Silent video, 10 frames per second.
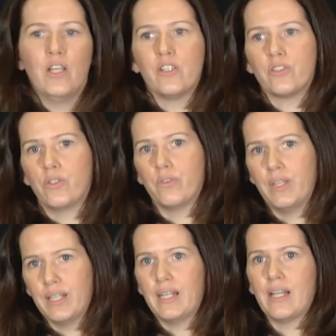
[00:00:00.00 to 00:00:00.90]
So you
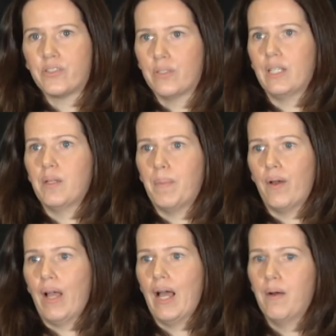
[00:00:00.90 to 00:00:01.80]
think naturally
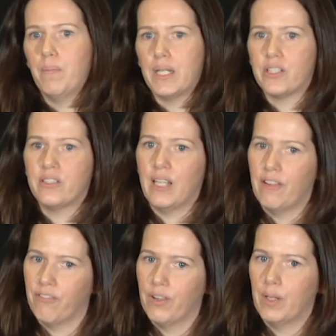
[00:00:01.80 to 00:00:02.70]
about how much
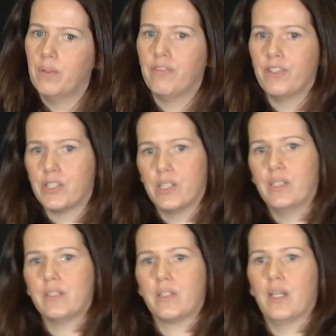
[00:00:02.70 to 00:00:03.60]
safer and efficient
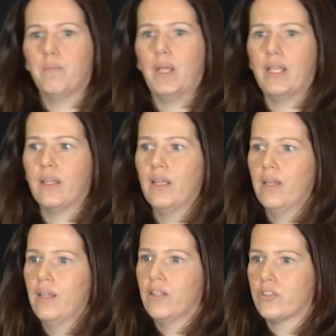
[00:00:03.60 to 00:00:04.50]
this can make
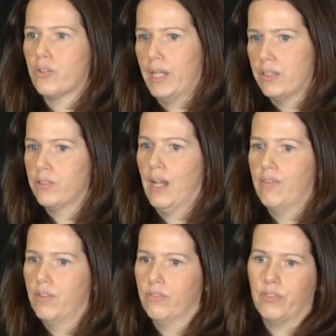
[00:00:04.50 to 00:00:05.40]
train
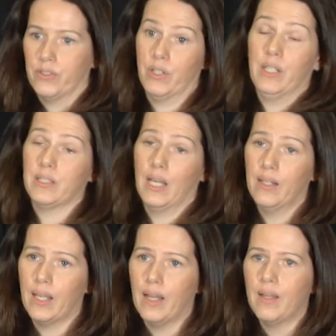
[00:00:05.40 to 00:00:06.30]
travel for
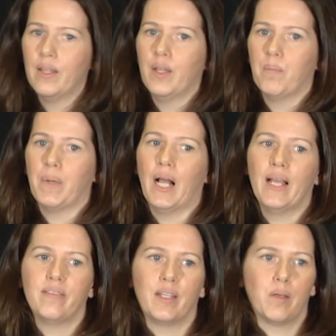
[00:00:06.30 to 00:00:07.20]
Trenitalia. But
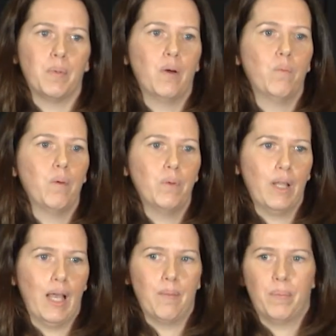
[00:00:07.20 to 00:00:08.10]
I think about what will
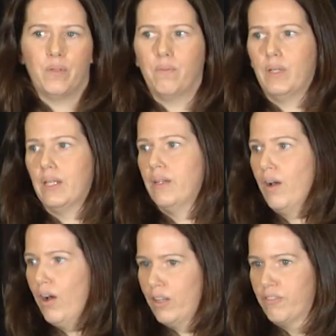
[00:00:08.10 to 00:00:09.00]
happen when
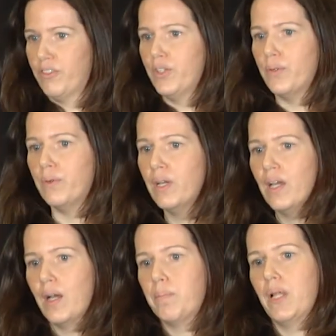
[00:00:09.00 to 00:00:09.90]
all of you
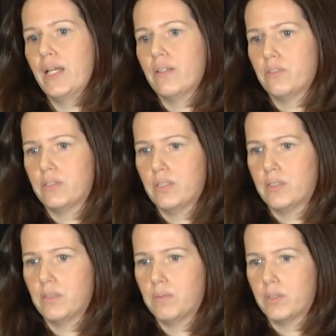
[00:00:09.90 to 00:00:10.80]
apply those
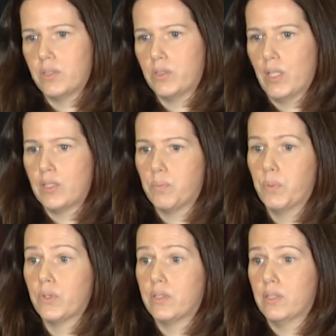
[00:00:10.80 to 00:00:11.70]
systems to
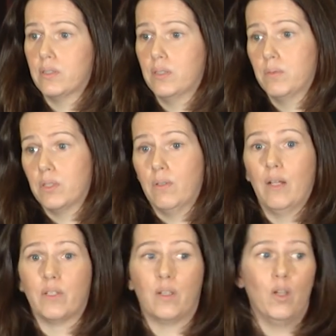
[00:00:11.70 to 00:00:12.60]
transport systems
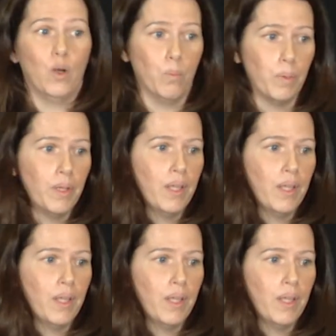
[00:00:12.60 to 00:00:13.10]
around the globe.